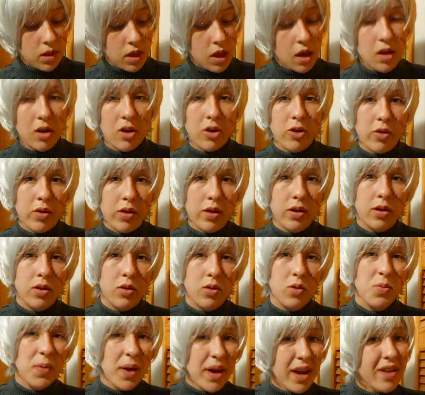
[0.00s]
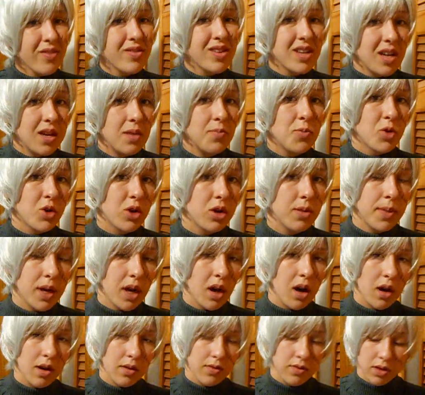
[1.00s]
And you know, you might have to keep
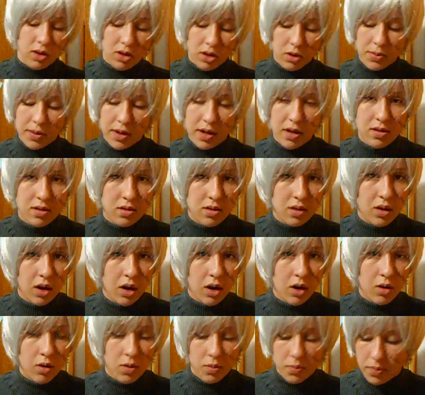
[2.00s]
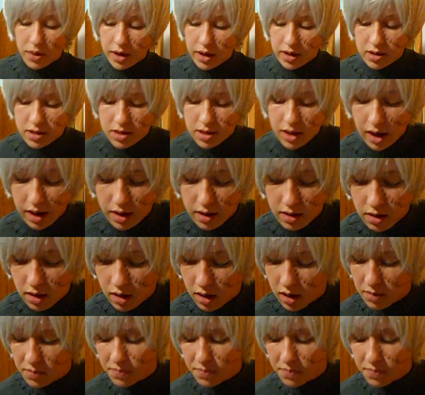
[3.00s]
trimming off a little bit as you go, but it's not